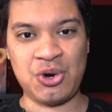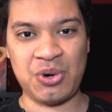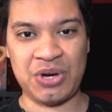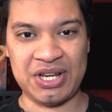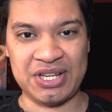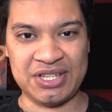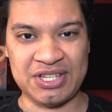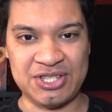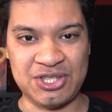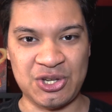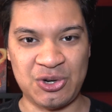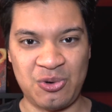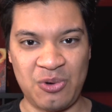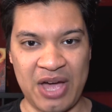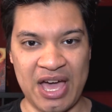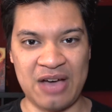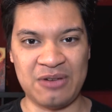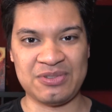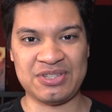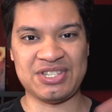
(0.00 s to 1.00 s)
creating this
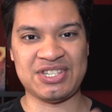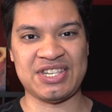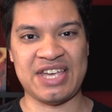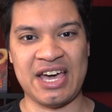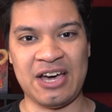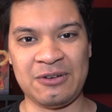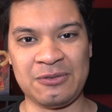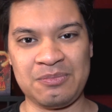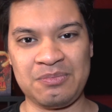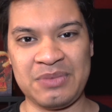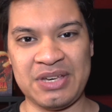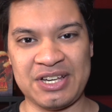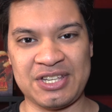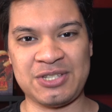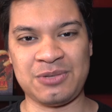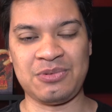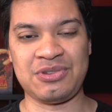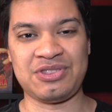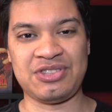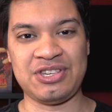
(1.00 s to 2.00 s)
surround sound
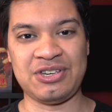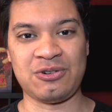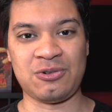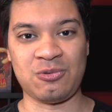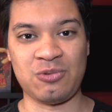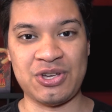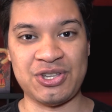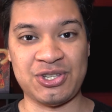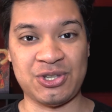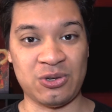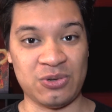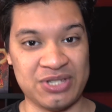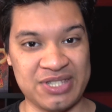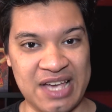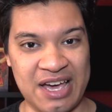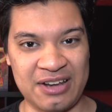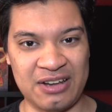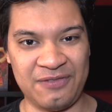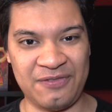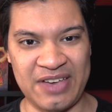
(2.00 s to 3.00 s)
mix with the original
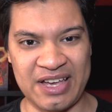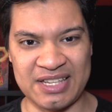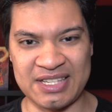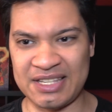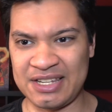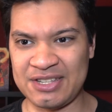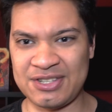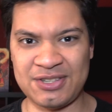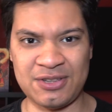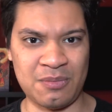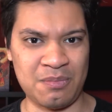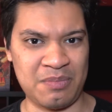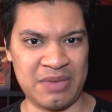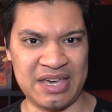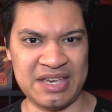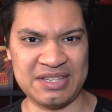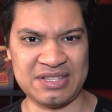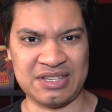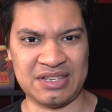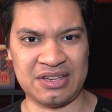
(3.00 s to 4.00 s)
sound effects, and it's
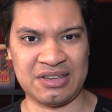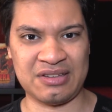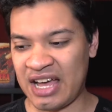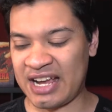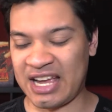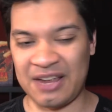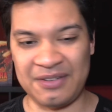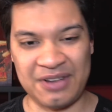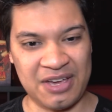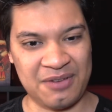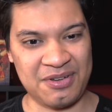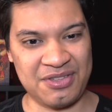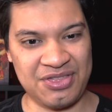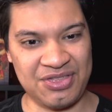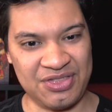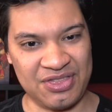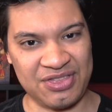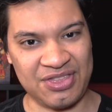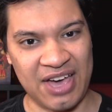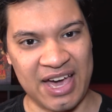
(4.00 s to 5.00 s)
amazing. Like, I
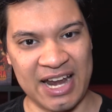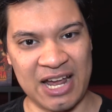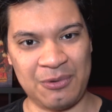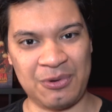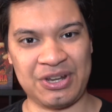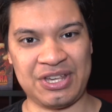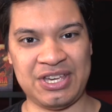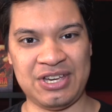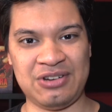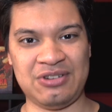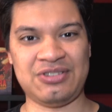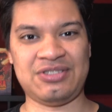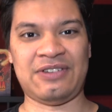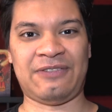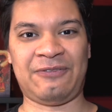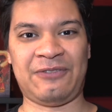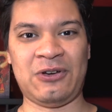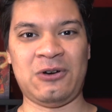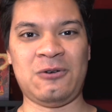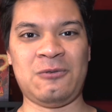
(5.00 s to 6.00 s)
never thought I would hear
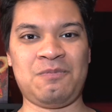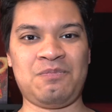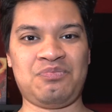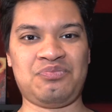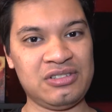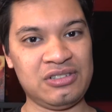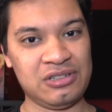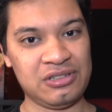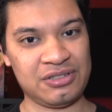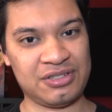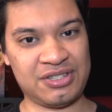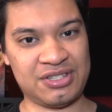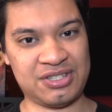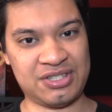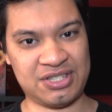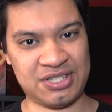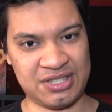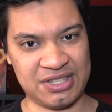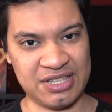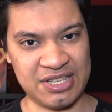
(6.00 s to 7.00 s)
the film
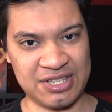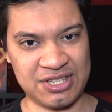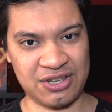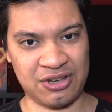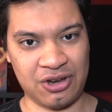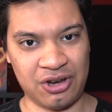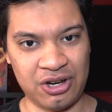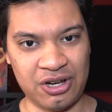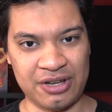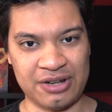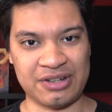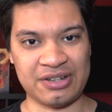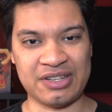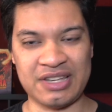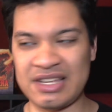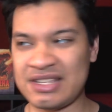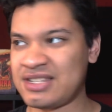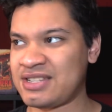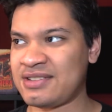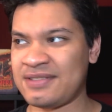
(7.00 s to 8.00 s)
this
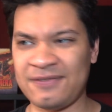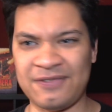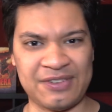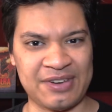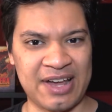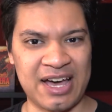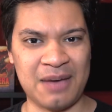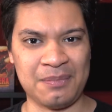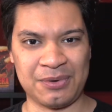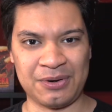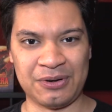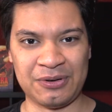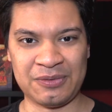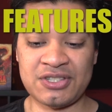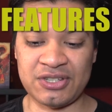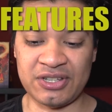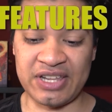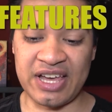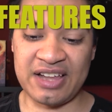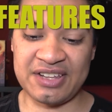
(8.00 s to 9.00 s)
good. It's
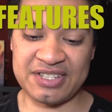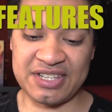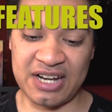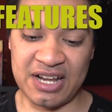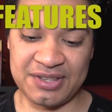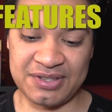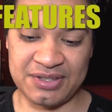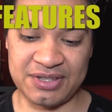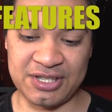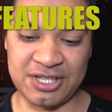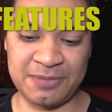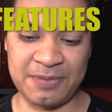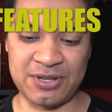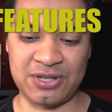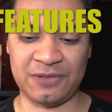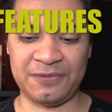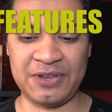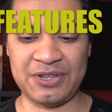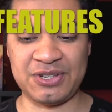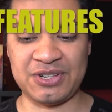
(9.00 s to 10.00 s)
phenomenal. So now let's get on to the
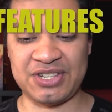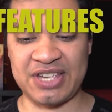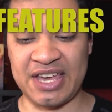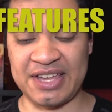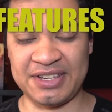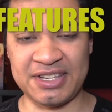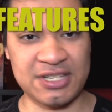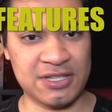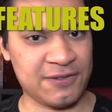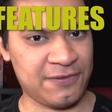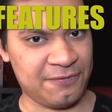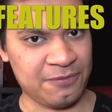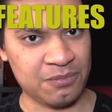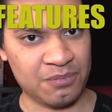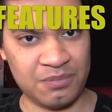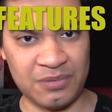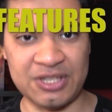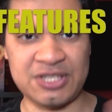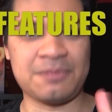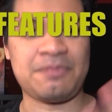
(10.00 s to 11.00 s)
special features, and this
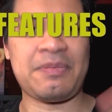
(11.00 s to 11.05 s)
is